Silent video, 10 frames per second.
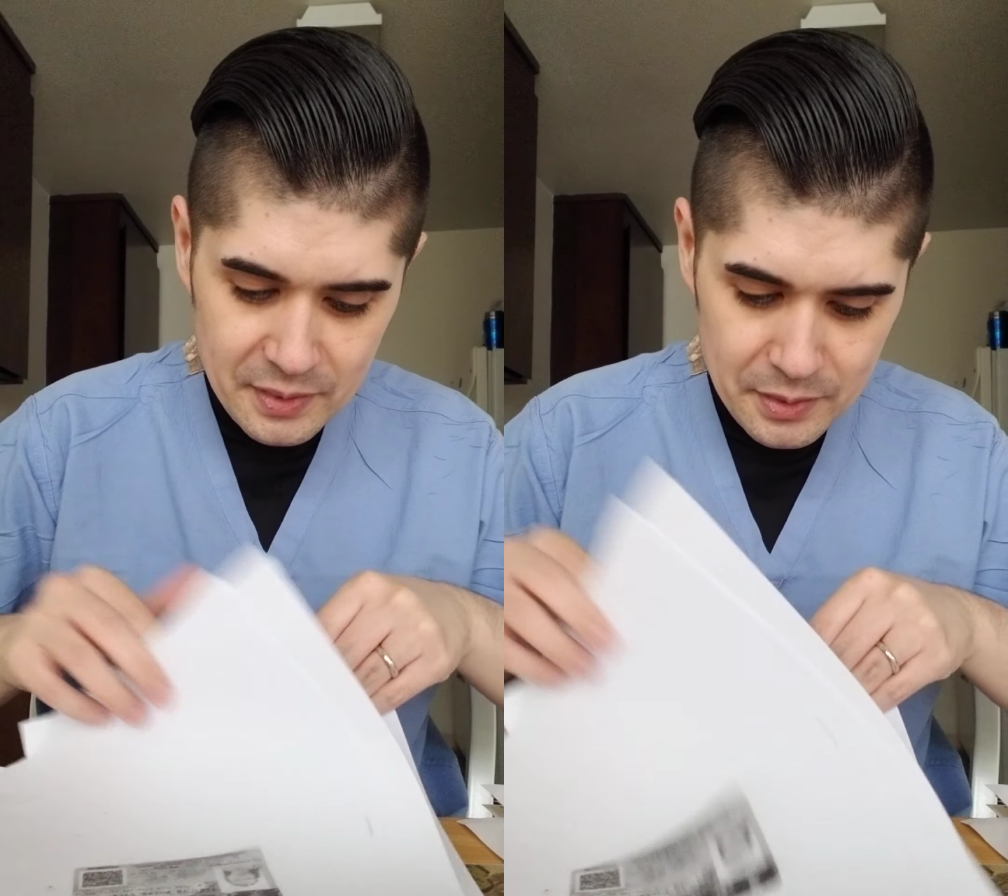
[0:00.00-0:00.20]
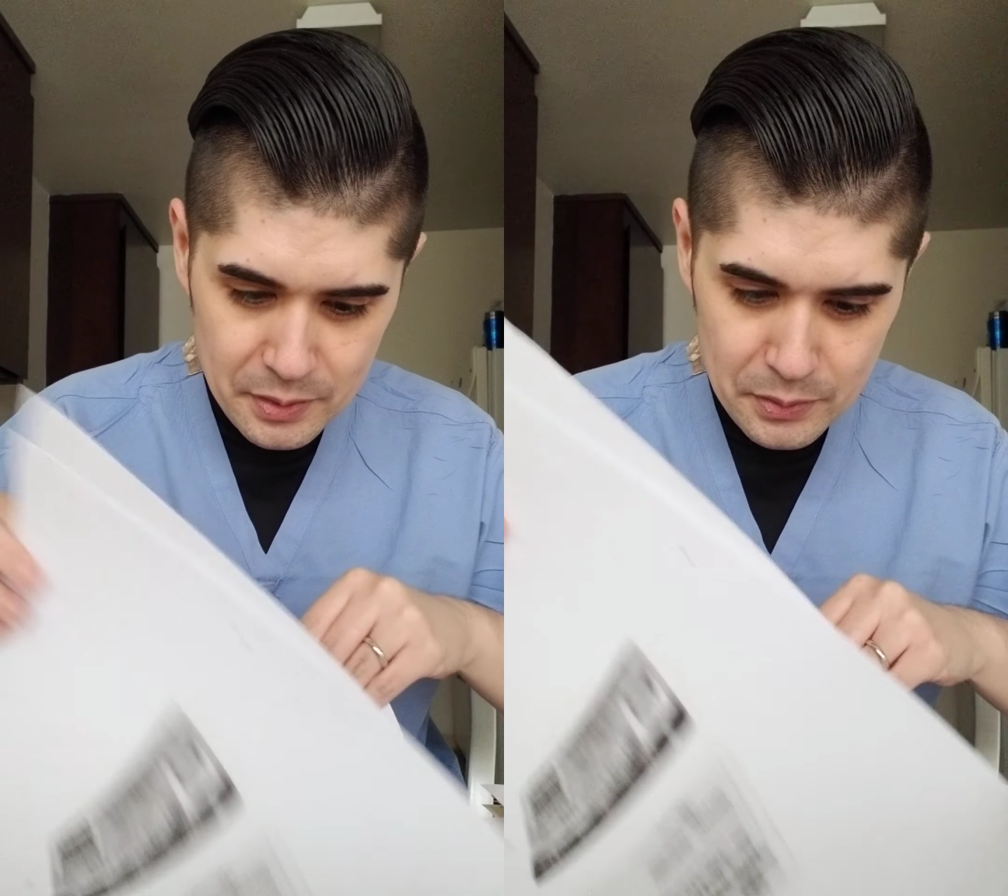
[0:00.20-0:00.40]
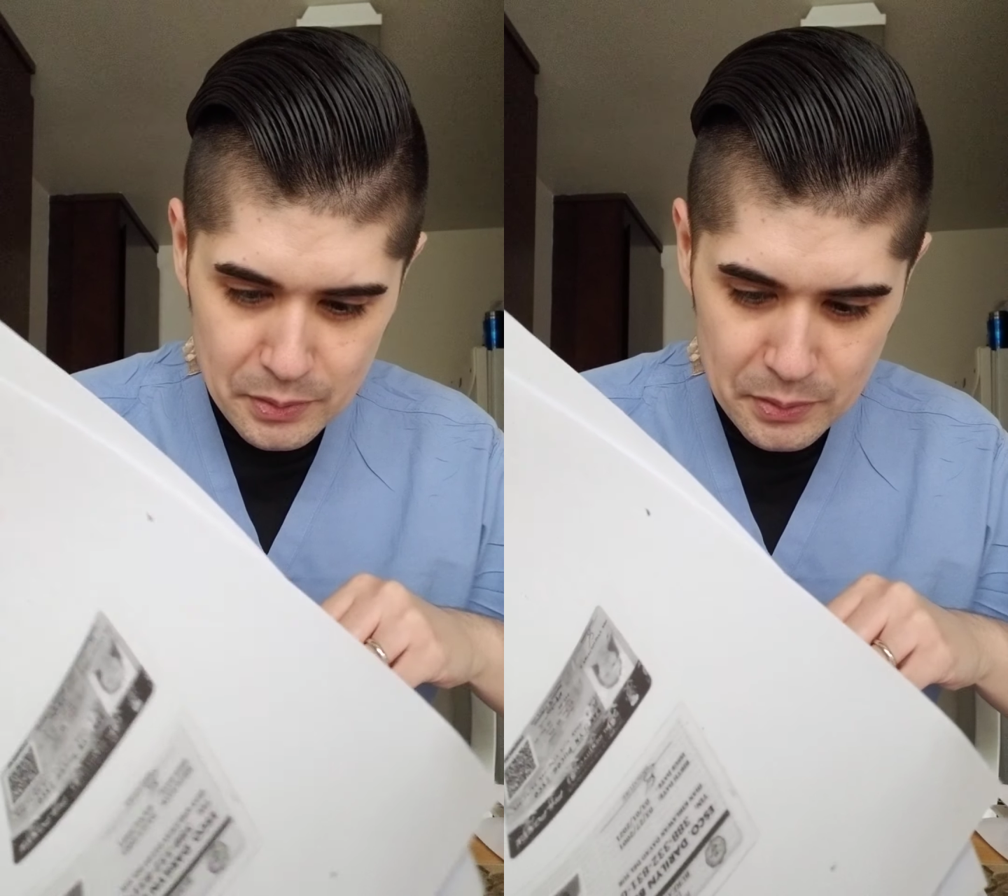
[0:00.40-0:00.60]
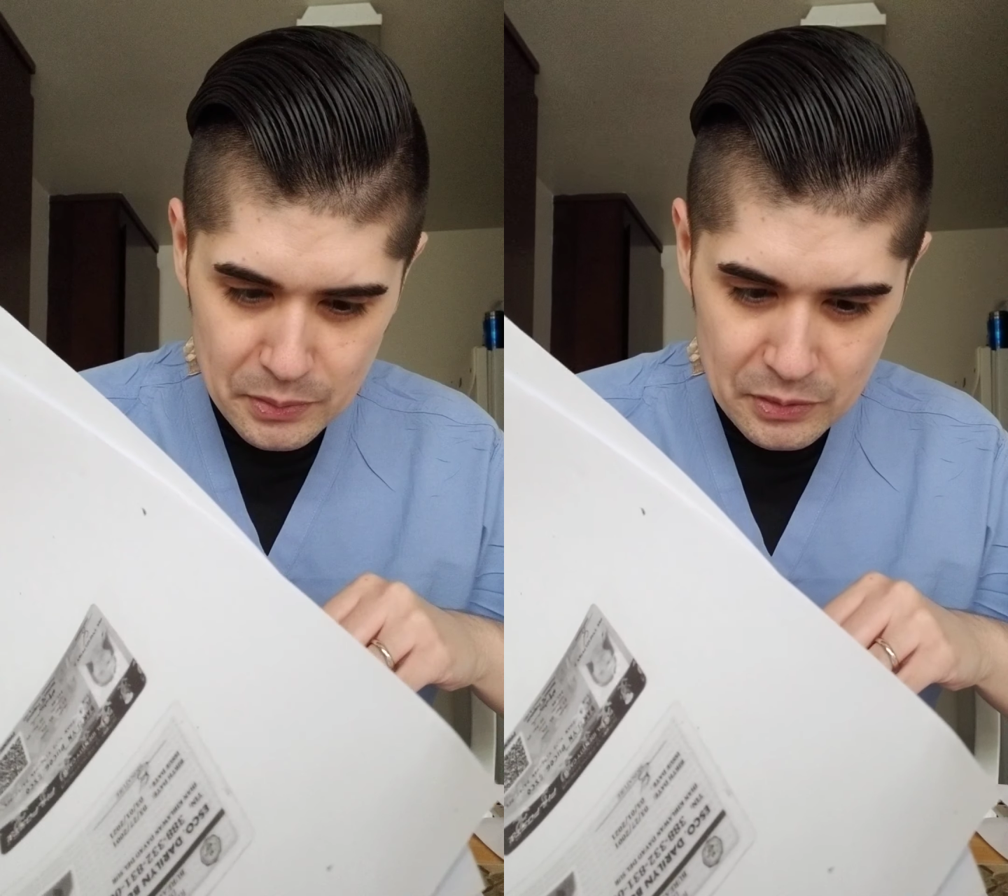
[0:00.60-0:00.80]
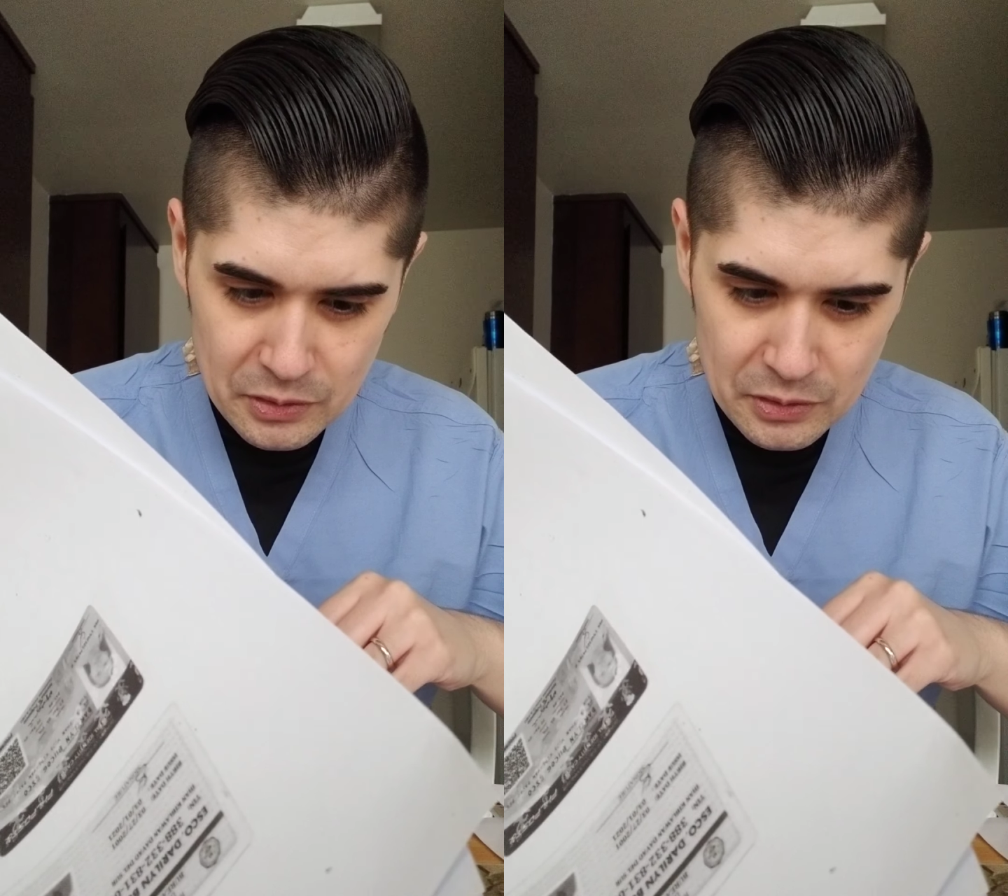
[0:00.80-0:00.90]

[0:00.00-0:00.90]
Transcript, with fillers: two,